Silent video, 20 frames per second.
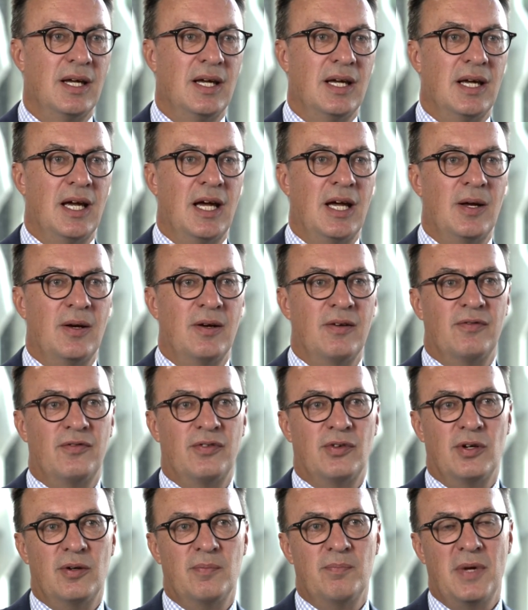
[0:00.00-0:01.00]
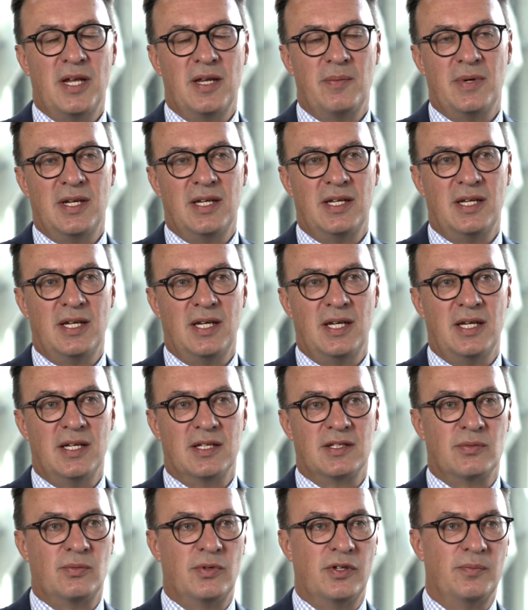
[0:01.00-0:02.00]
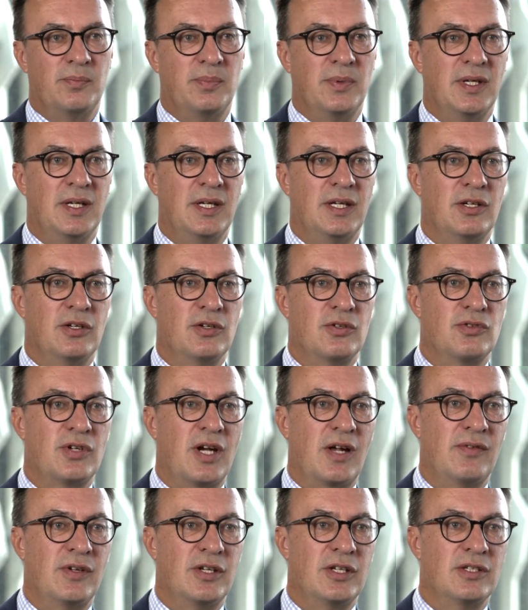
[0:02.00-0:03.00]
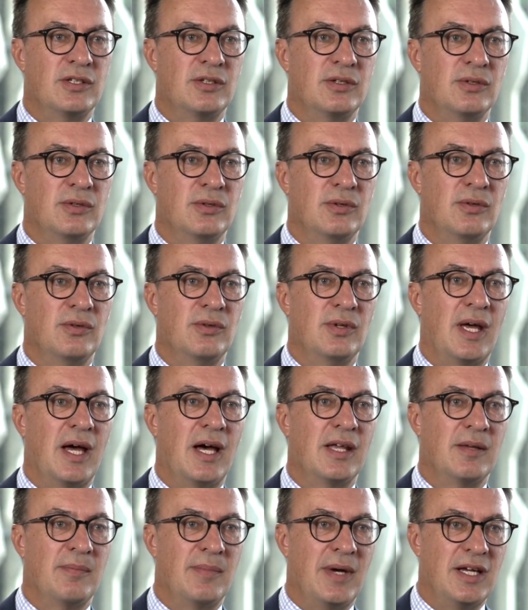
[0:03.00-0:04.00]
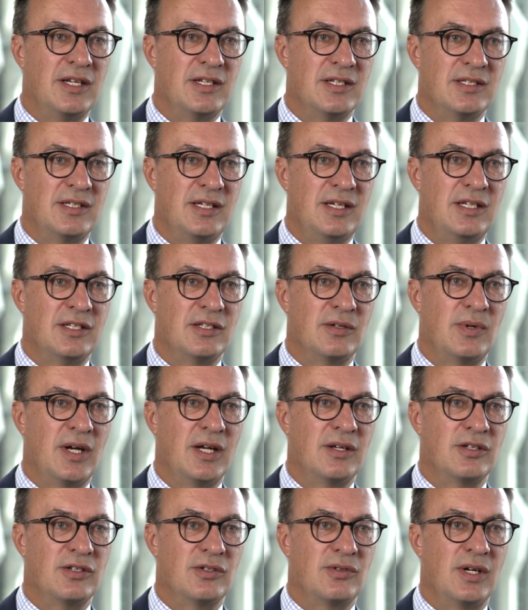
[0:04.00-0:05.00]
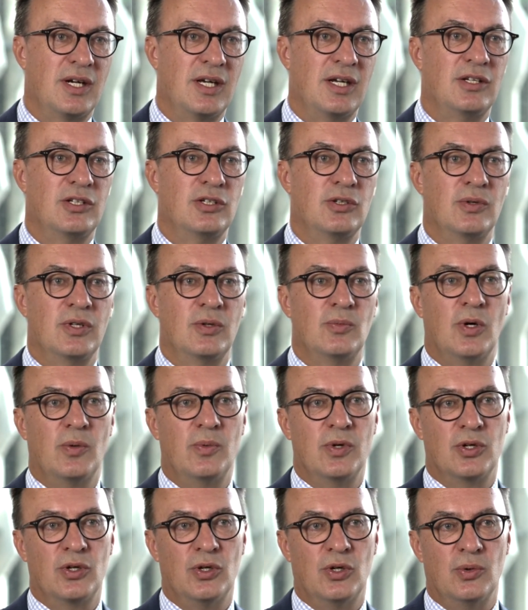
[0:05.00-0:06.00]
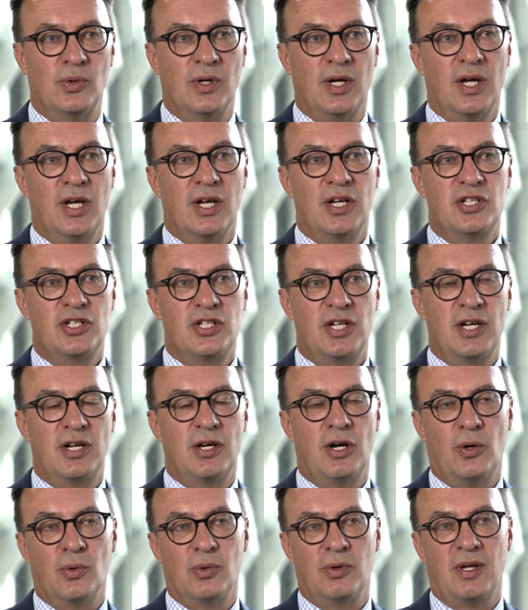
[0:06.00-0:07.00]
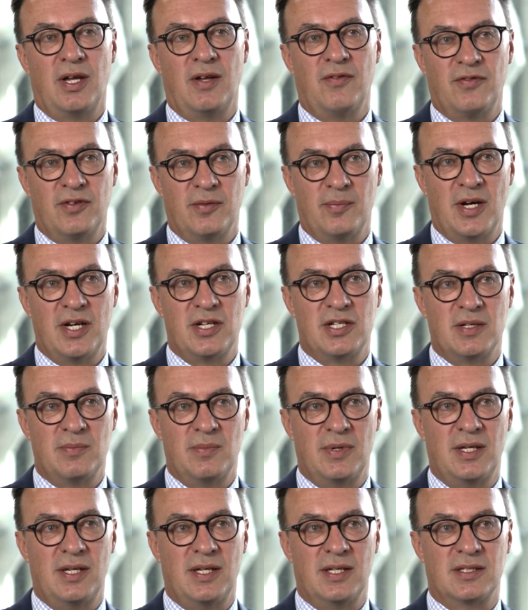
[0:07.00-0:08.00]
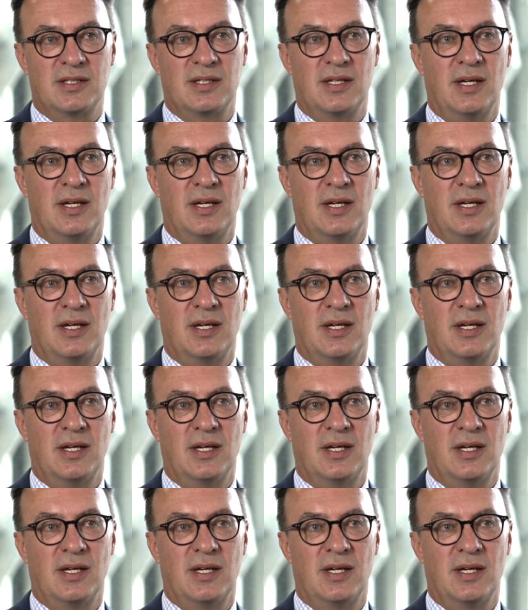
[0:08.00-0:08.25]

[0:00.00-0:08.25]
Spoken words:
And for many, many years, we've been travelling to other major cities around Australia doing what we call shareholder information meetings,